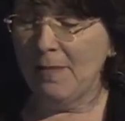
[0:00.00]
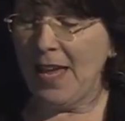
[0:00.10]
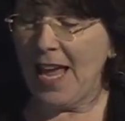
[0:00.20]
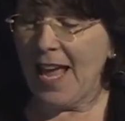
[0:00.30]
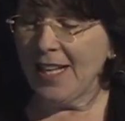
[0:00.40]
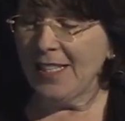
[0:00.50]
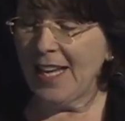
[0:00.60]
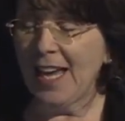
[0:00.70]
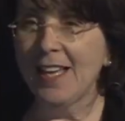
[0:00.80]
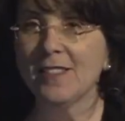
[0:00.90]
And it
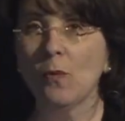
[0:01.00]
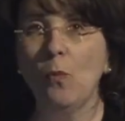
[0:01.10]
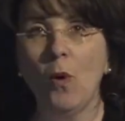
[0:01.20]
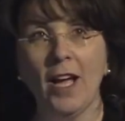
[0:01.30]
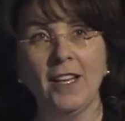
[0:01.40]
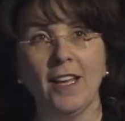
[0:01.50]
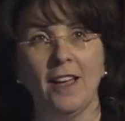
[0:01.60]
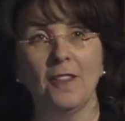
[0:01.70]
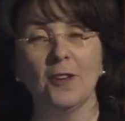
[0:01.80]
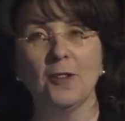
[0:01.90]
has one
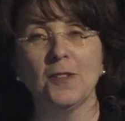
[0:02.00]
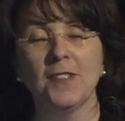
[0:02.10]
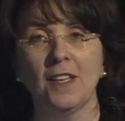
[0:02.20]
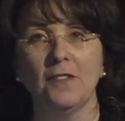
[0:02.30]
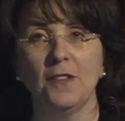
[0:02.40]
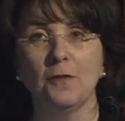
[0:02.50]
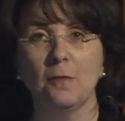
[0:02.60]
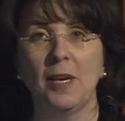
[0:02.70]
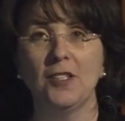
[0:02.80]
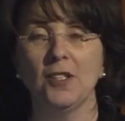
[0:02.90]
other set of
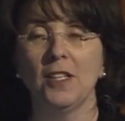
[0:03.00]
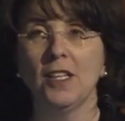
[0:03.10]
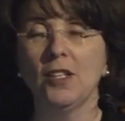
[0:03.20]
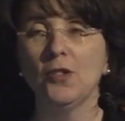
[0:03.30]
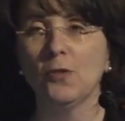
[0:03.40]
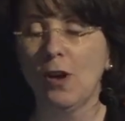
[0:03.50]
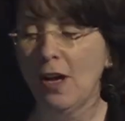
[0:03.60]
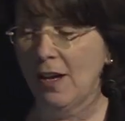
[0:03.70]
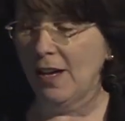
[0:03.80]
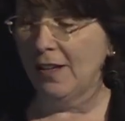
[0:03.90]
information that it can
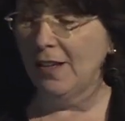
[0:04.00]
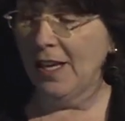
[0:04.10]
draw on,